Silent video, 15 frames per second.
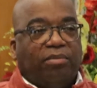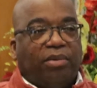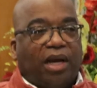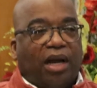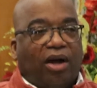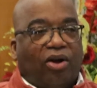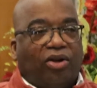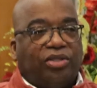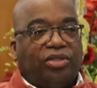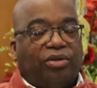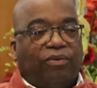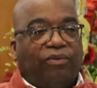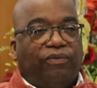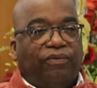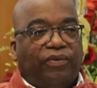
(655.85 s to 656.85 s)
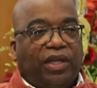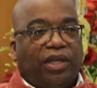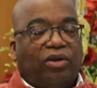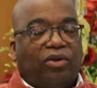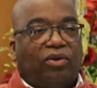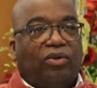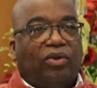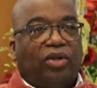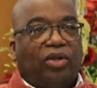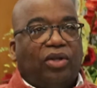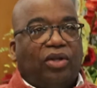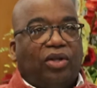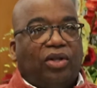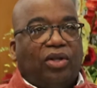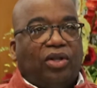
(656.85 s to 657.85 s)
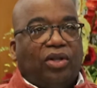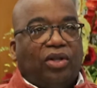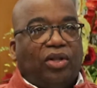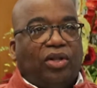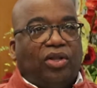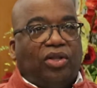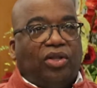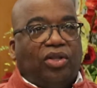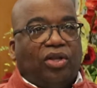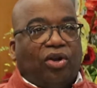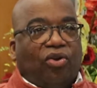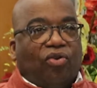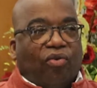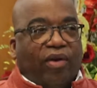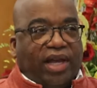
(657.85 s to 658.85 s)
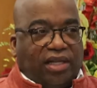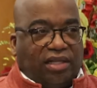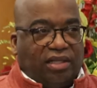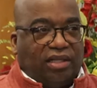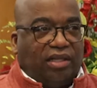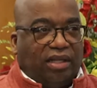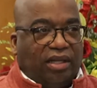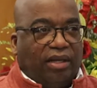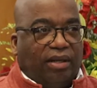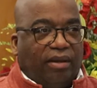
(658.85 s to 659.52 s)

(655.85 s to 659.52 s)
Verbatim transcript: but I also feel the grace